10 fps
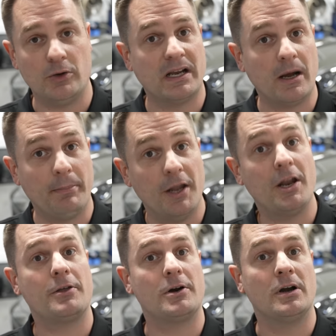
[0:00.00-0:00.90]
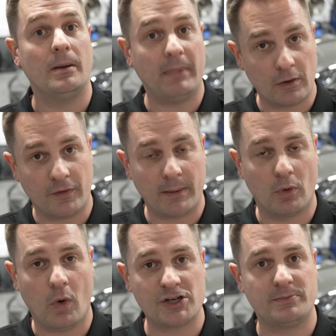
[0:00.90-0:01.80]
You pick up another microfiber
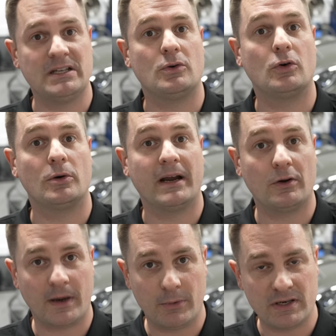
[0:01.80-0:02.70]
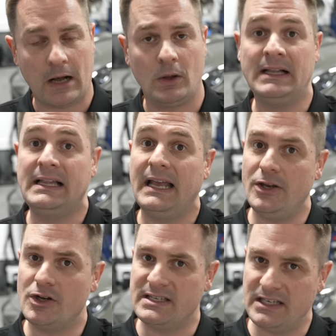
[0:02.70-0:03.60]
wash mitt or microfiber towel and
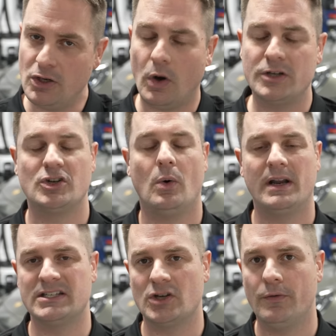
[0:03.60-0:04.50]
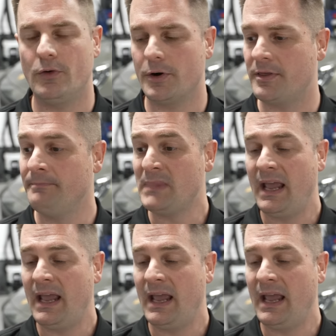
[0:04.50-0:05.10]
you continue on and so forth.